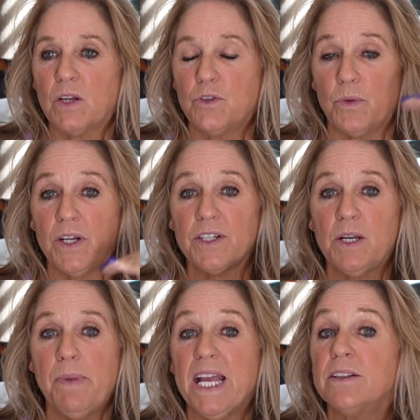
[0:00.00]
So they're going
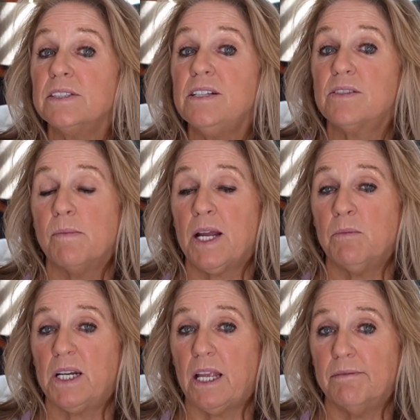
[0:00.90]
to pay the least amount
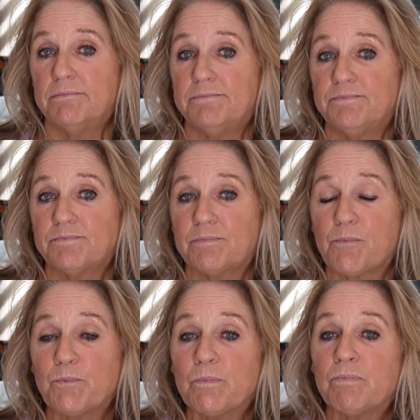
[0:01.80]
of money.
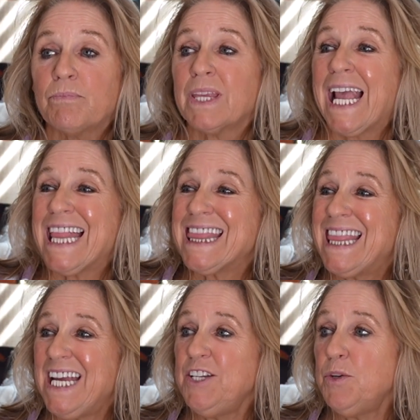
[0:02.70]

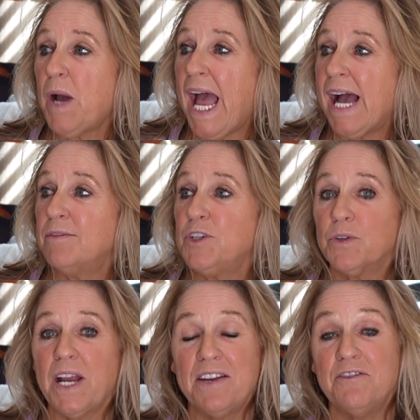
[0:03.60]
Then you have
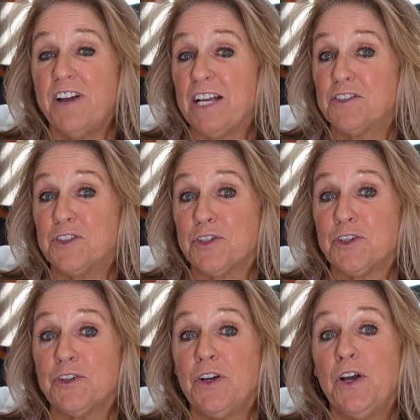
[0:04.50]
your
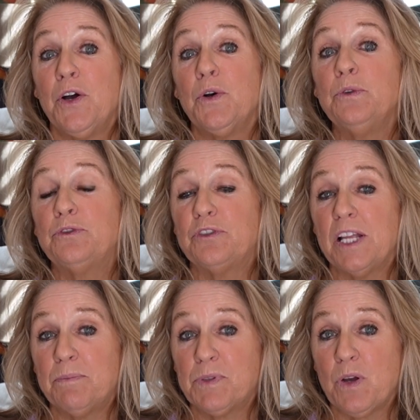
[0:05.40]
investor who
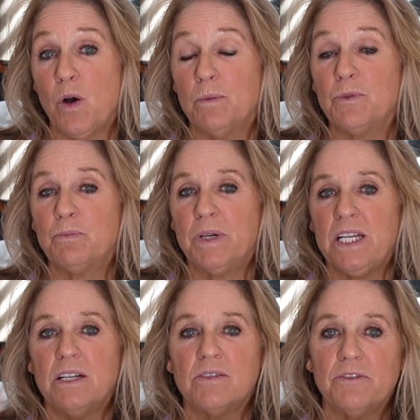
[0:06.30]
flips homes, but
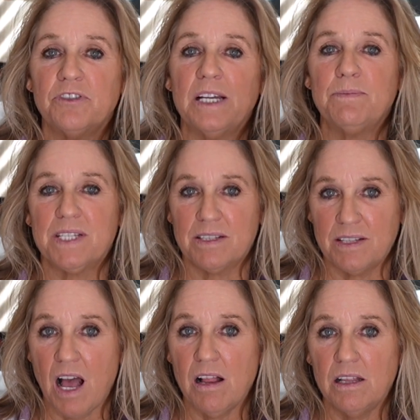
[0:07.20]
he doesn't flip to
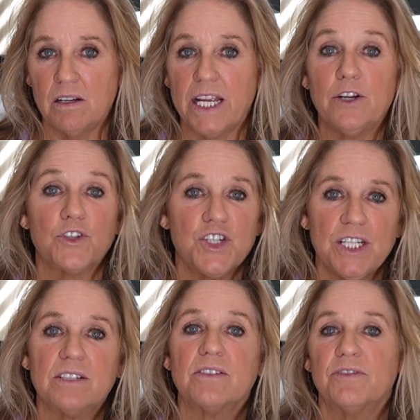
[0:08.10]
sell. He or she
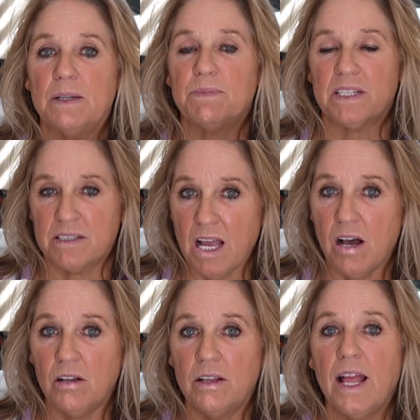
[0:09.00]
doesn't flip to
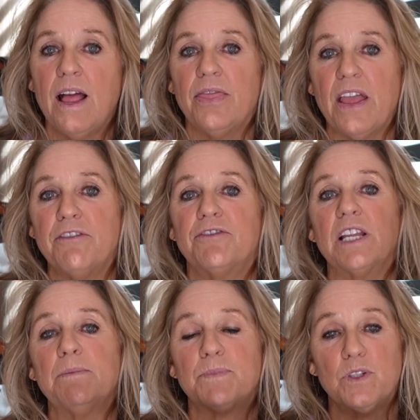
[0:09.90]
sell. They
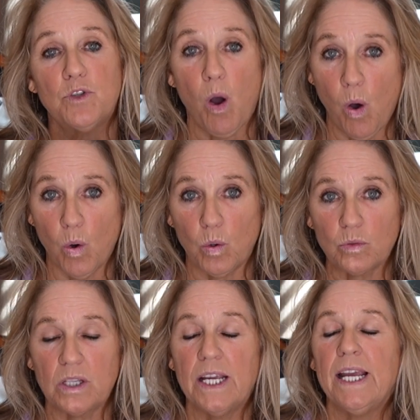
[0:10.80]
flip to
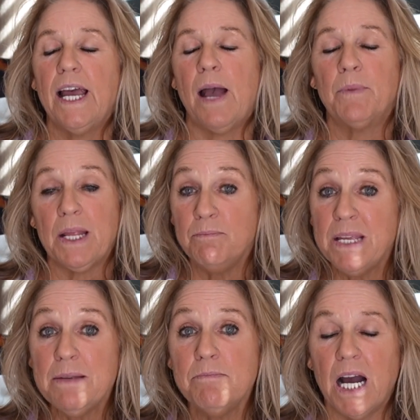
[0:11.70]
hold. And what I
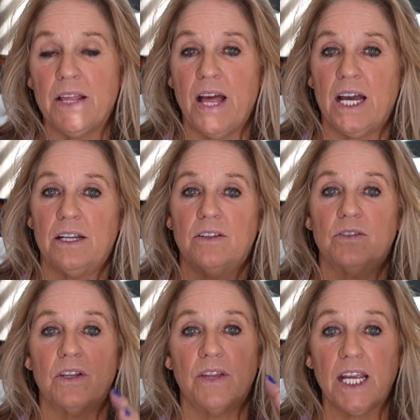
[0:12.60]
mean by that
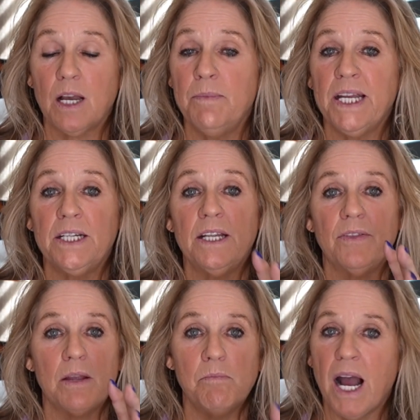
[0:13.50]
is they come in,
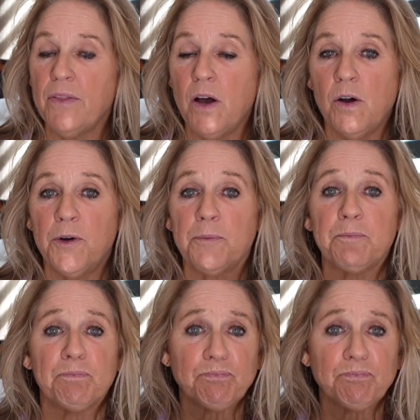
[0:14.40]
they buy the home,